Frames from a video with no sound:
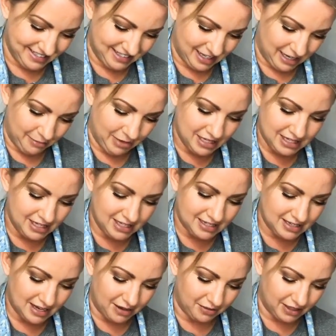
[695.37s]
I mean, it's
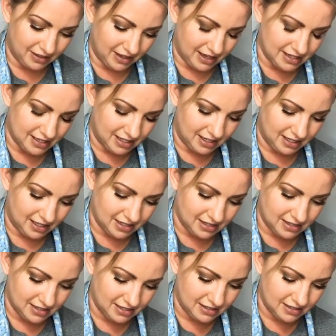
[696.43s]
not really that tedious.
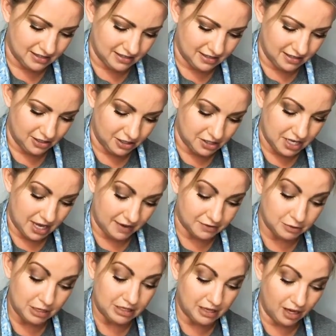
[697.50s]
You just have to
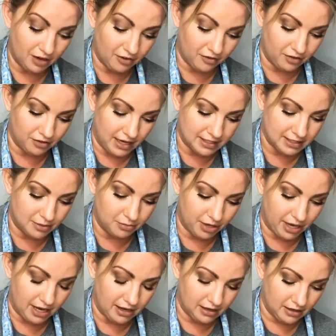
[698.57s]
be careful not to
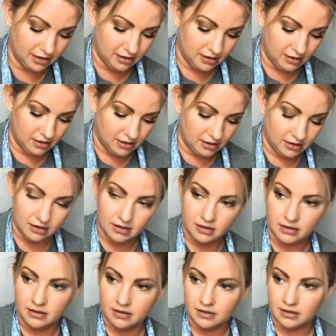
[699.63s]
break
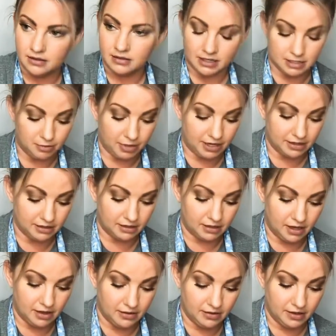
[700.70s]
the
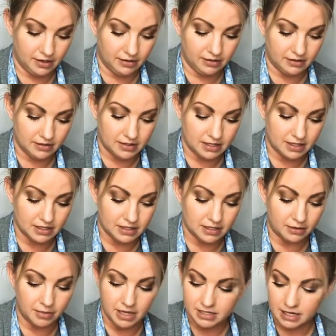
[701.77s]
yolk. See, it's their
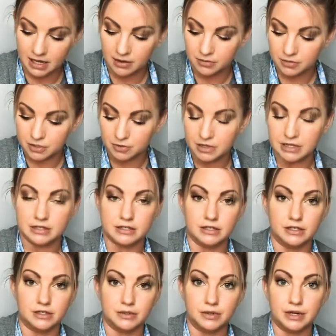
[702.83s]
bedtime, which means
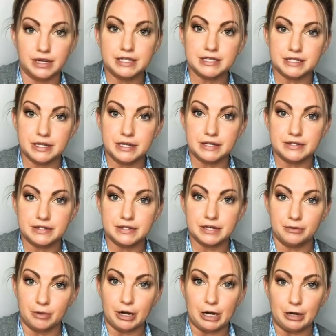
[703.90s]
Lenora has lost her
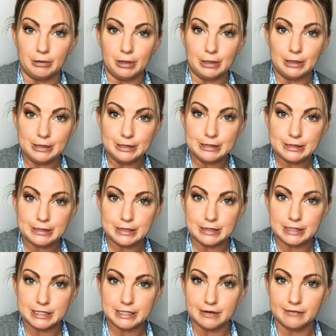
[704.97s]
marbles. So
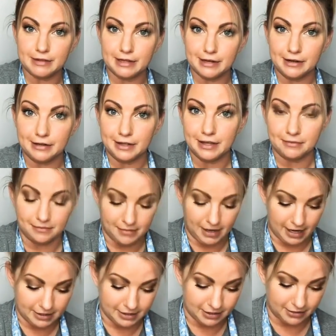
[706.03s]
she's over there like
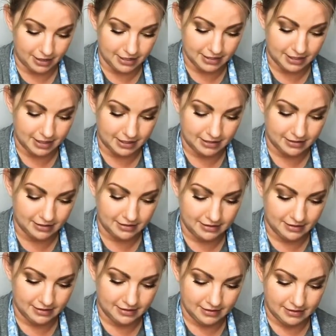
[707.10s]
acting crazy.
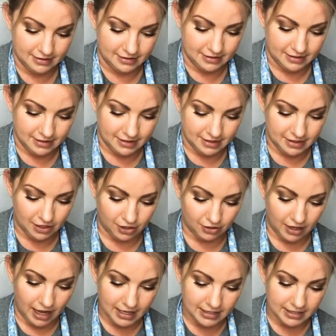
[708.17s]
This is her
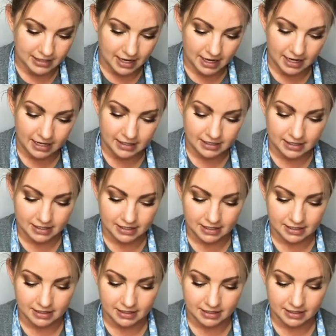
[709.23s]
last night.